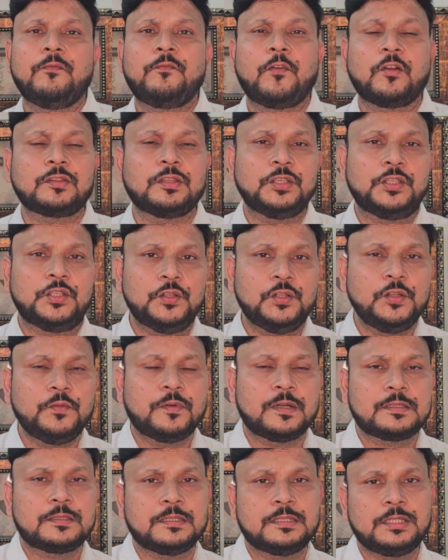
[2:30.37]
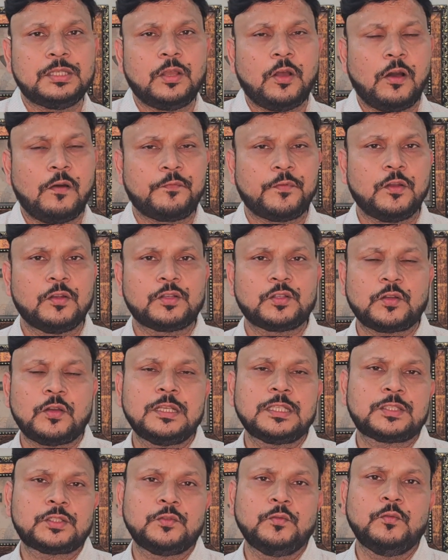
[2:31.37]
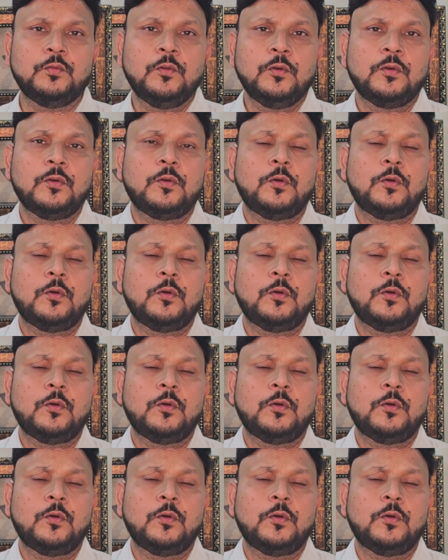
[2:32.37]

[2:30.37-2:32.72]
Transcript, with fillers: for the university of your choice to